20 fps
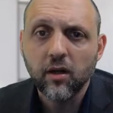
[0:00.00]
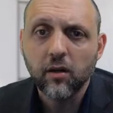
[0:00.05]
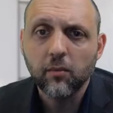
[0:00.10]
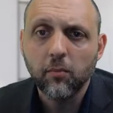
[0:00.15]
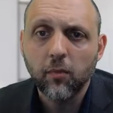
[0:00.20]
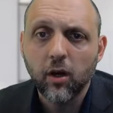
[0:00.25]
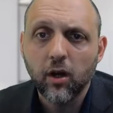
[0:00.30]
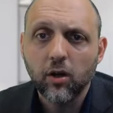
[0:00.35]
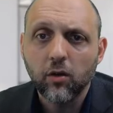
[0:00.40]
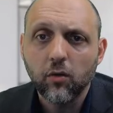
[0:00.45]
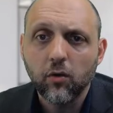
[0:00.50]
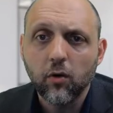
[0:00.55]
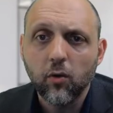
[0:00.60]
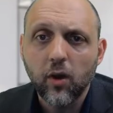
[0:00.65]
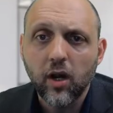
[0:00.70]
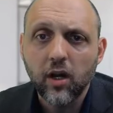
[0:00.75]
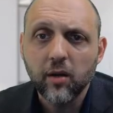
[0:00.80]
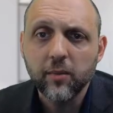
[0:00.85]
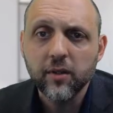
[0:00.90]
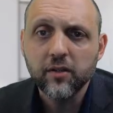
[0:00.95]
mark
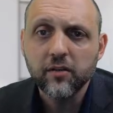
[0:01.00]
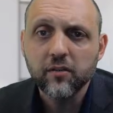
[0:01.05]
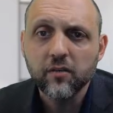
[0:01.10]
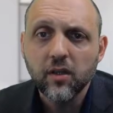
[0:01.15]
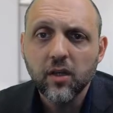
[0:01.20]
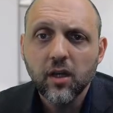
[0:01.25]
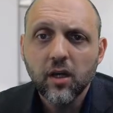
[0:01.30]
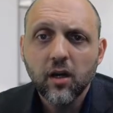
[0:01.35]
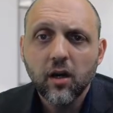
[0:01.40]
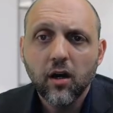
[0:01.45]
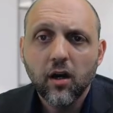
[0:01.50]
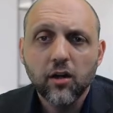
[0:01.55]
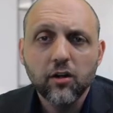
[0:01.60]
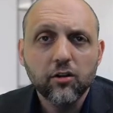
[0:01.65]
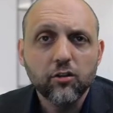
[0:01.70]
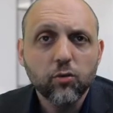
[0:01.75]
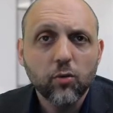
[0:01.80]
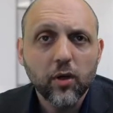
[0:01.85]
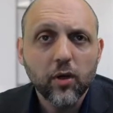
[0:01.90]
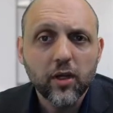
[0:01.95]
requirements
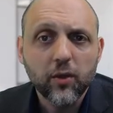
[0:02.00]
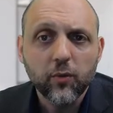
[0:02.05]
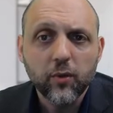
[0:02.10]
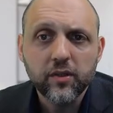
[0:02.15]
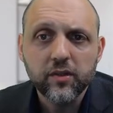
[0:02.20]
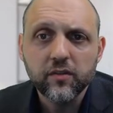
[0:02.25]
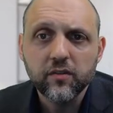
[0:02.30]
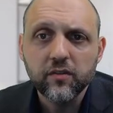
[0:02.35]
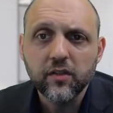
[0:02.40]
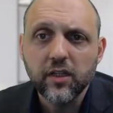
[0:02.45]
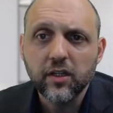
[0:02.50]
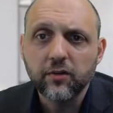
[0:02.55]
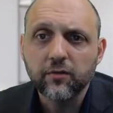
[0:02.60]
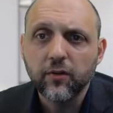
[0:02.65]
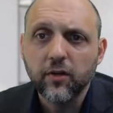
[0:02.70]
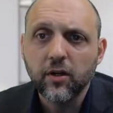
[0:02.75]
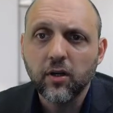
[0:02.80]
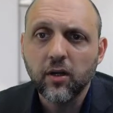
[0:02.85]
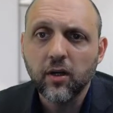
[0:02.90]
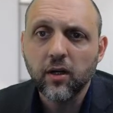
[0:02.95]
under 21
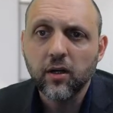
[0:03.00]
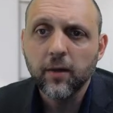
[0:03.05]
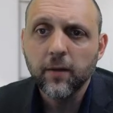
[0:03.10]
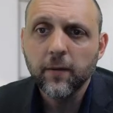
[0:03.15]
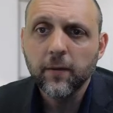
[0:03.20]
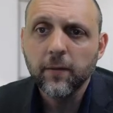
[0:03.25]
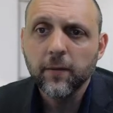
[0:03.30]
CFR